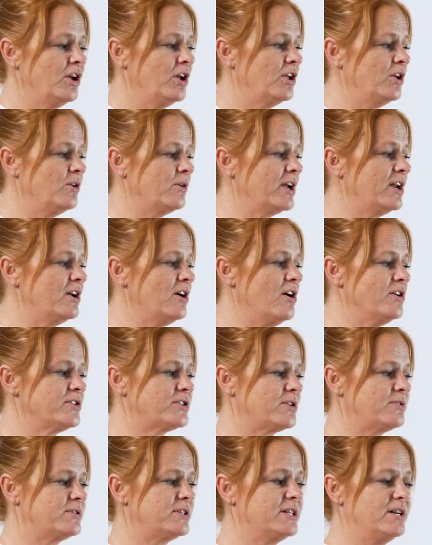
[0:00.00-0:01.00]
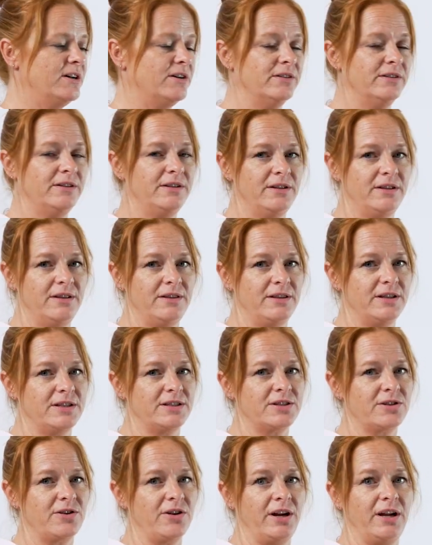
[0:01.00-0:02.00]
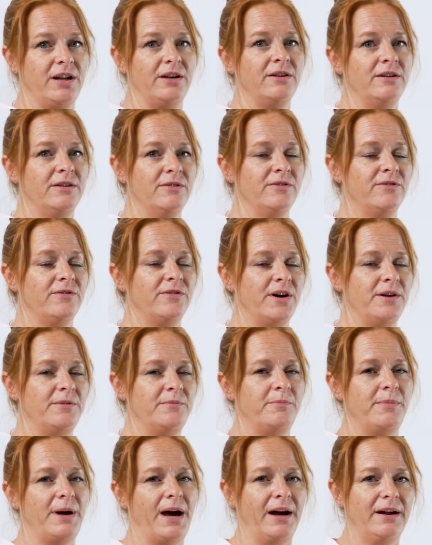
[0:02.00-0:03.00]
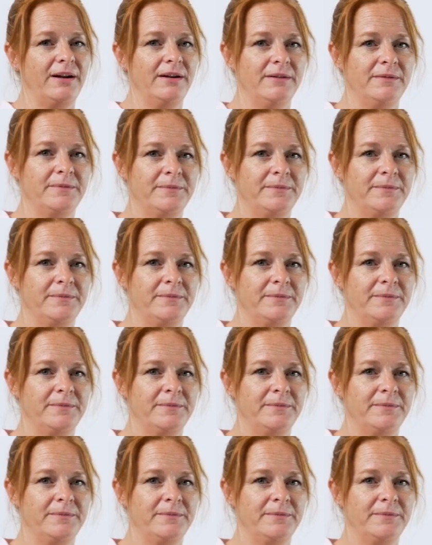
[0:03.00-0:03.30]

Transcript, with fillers: You can also tilt the screen front and back.